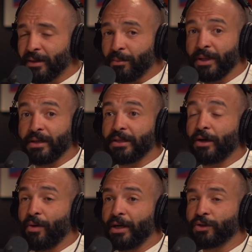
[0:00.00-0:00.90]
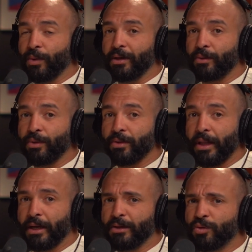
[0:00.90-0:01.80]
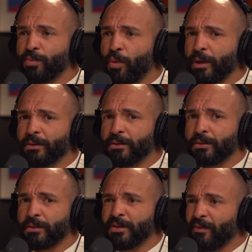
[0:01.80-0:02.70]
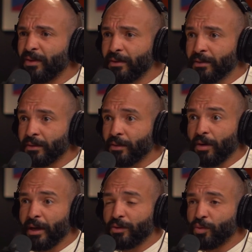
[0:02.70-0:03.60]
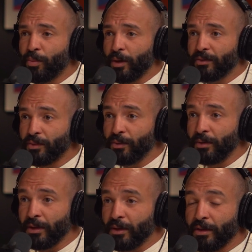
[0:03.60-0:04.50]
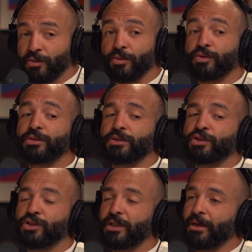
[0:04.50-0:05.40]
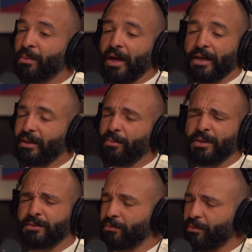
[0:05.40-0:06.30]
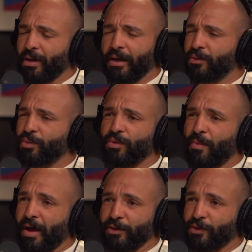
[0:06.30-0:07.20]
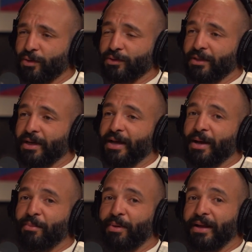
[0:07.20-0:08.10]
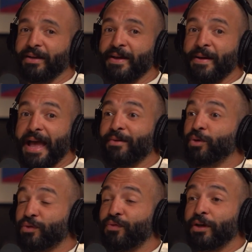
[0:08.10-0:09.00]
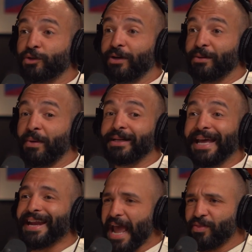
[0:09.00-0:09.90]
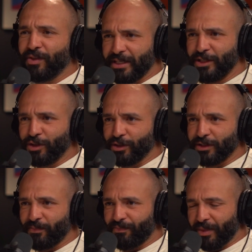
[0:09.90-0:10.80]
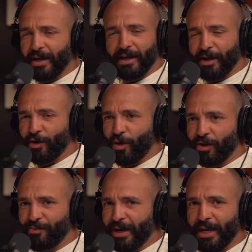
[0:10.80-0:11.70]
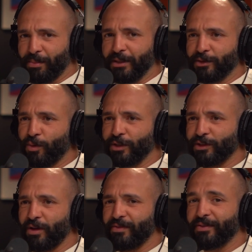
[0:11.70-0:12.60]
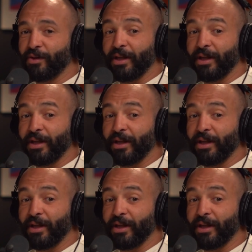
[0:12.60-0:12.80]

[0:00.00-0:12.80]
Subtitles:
Because I graduated with like a 2.7 or like a 2.2. So it's just a shitty, my academics I could do with my eyes closed. And which frustrated my dad and the teachers. Like I got all of my AP scores and all that. They're